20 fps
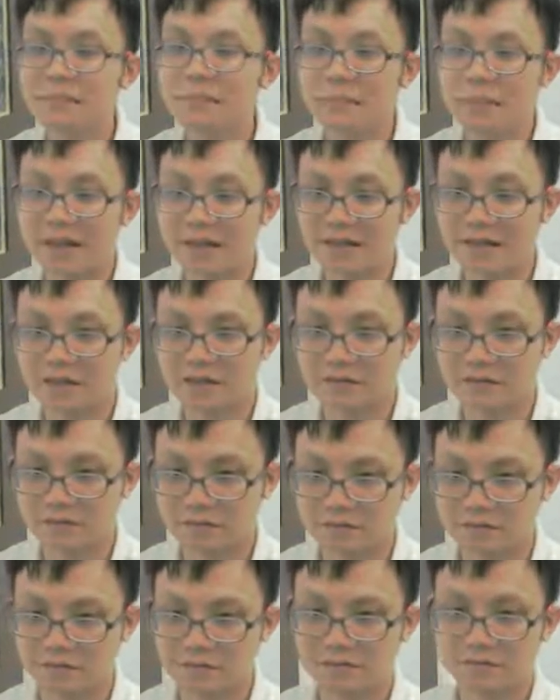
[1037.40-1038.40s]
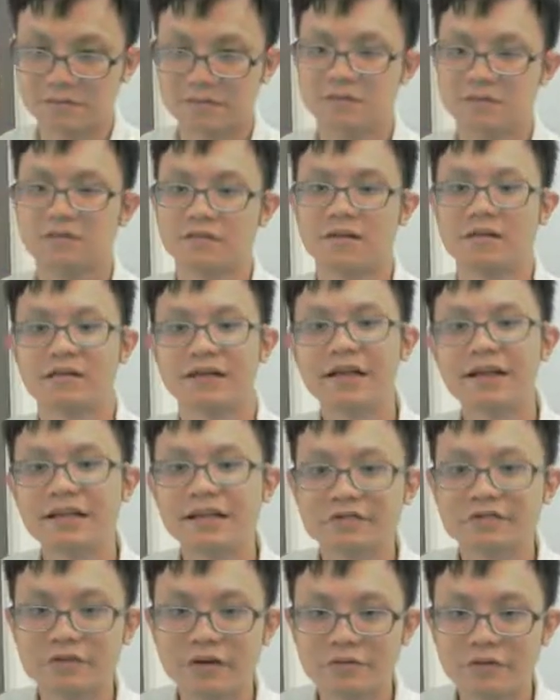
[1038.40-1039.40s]
metal. Okay,
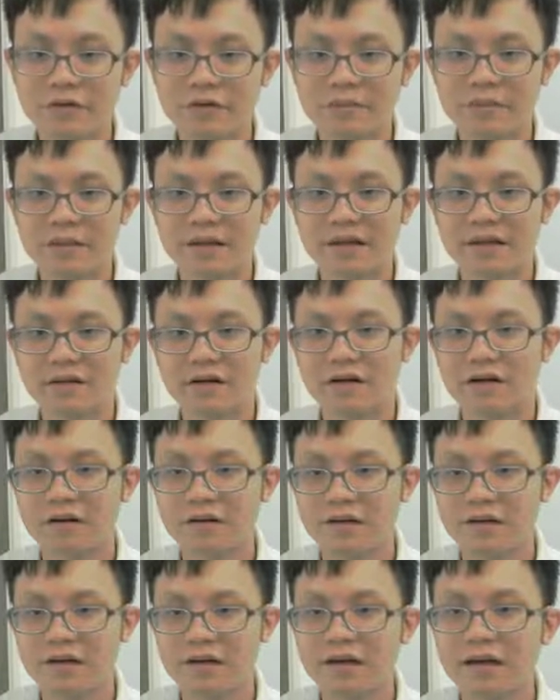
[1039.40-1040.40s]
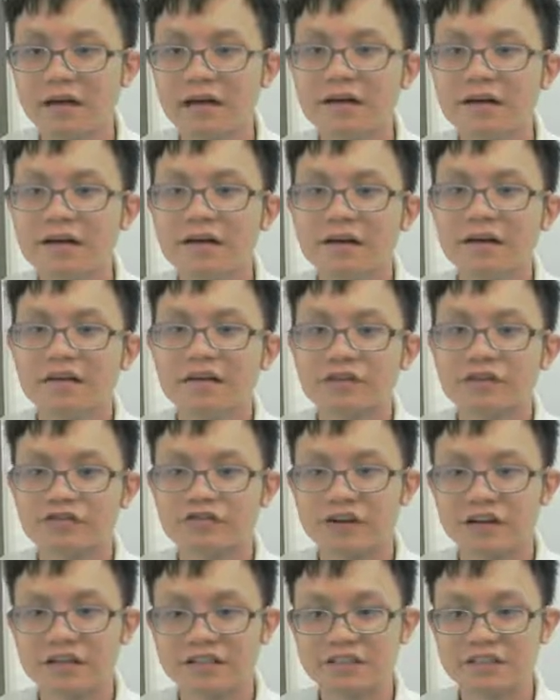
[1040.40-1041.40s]
this one will be called the
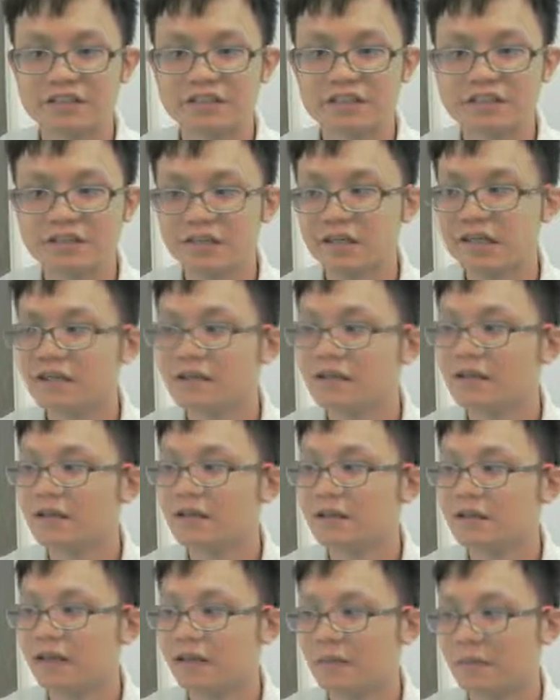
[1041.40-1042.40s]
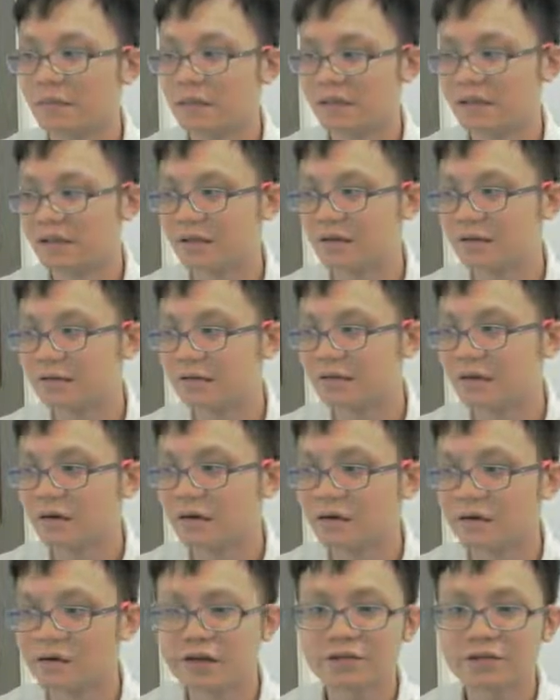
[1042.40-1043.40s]
transition metal.
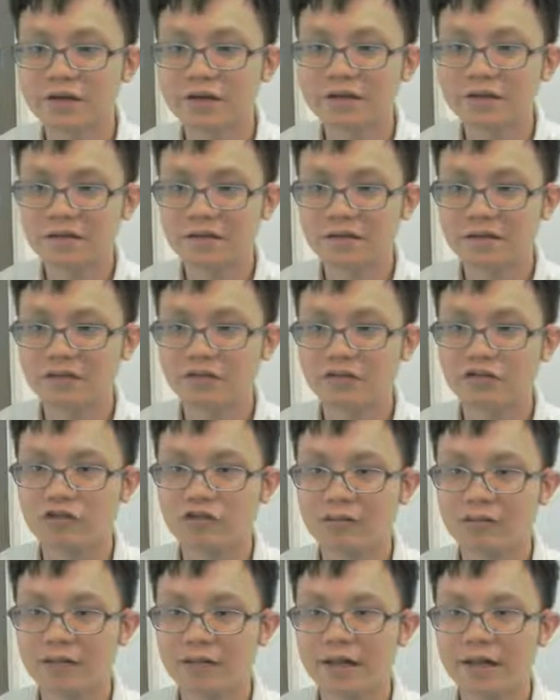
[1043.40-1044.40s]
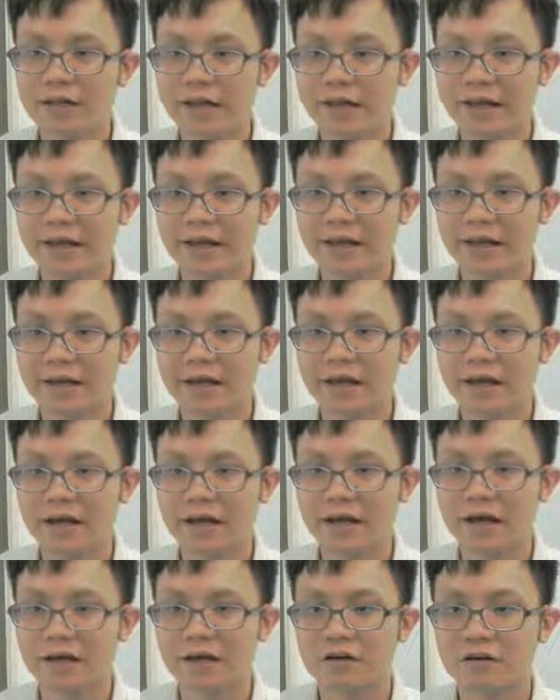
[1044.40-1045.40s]
This one, group 1 and
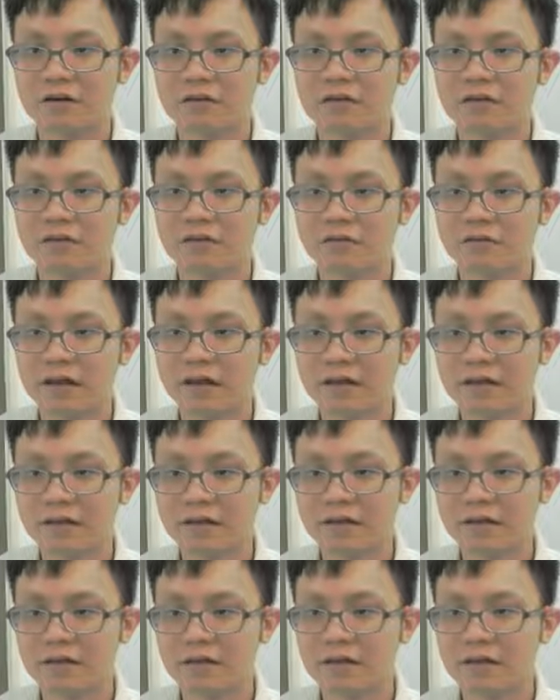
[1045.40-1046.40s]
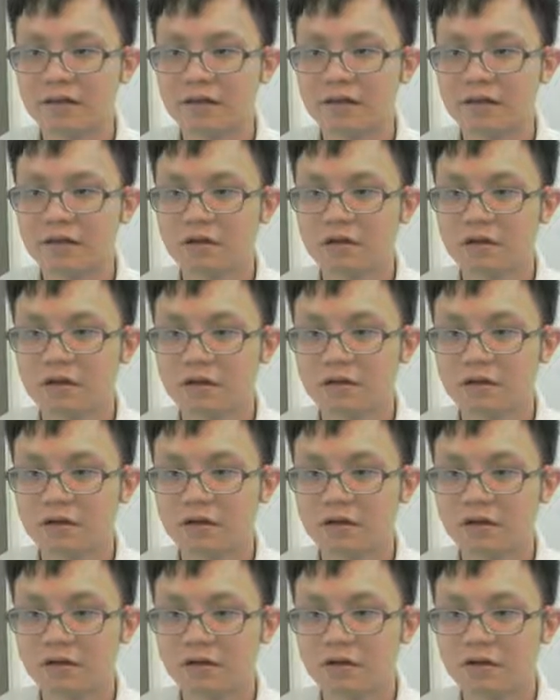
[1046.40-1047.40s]
group 1,
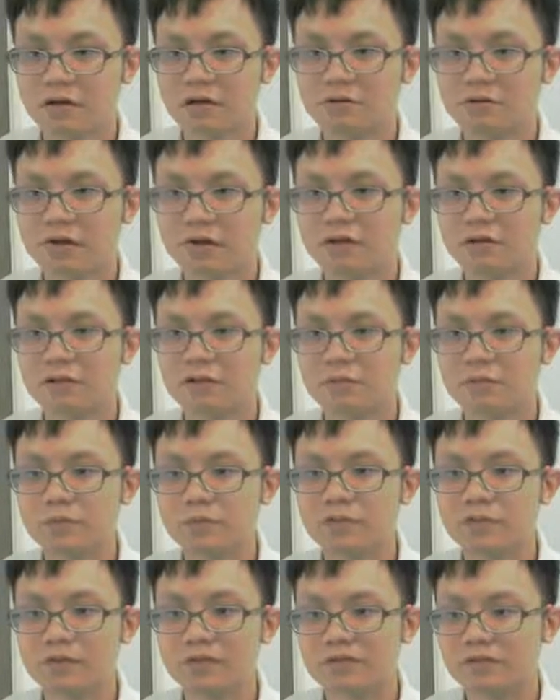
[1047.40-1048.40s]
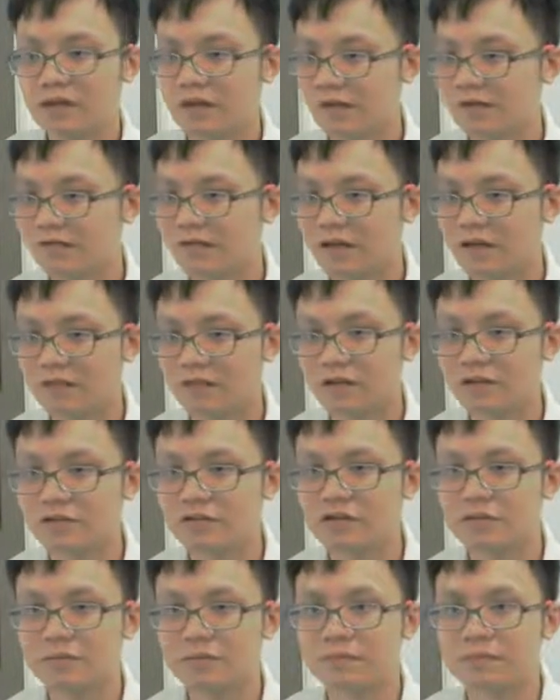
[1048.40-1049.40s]
group 2 is what? What
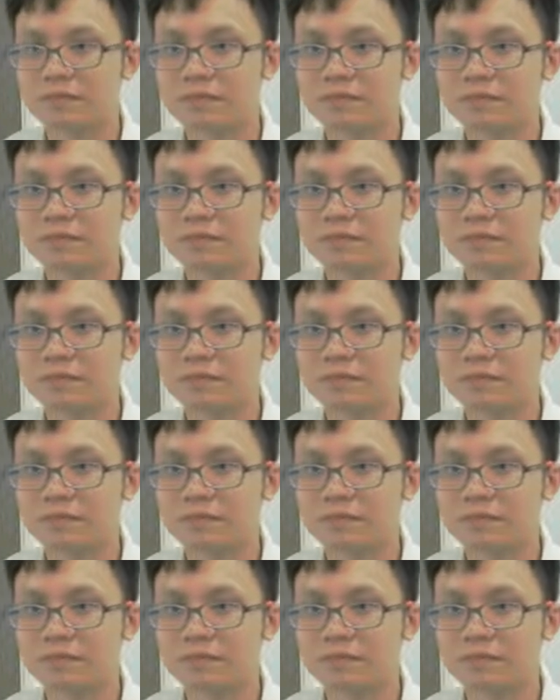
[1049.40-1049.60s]
group?